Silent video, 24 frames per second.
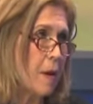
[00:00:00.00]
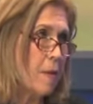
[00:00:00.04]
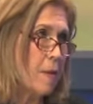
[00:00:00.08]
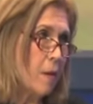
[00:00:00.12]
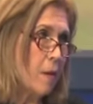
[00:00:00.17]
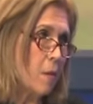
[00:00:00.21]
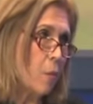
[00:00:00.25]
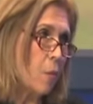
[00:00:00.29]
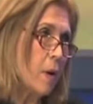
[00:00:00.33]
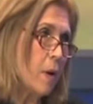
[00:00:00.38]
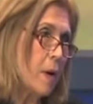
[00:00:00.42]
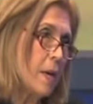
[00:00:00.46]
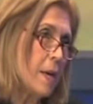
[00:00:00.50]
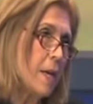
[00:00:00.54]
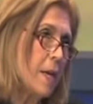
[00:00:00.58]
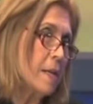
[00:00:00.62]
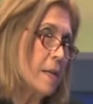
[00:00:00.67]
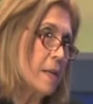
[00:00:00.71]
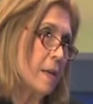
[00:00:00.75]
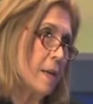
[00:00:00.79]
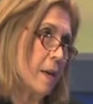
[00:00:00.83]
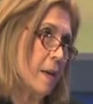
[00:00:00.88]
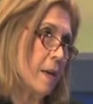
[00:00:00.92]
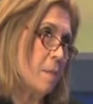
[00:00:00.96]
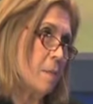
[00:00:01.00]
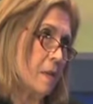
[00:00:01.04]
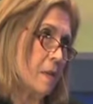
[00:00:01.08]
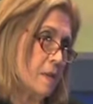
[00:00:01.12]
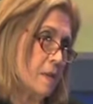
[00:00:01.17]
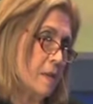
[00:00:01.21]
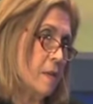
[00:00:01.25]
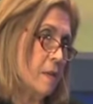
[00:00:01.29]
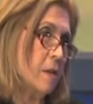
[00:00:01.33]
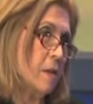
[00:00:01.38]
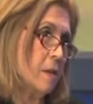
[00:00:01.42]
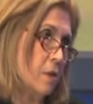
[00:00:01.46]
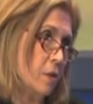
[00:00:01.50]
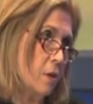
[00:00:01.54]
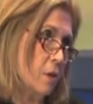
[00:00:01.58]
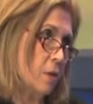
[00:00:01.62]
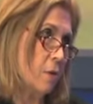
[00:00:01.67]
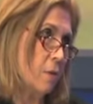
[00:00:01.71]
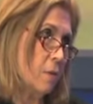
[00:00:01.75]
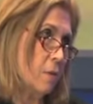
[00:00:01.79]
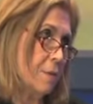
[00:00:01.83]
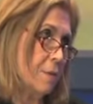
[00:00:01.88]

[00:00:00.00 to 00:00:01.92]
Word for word: that we need to come and see you.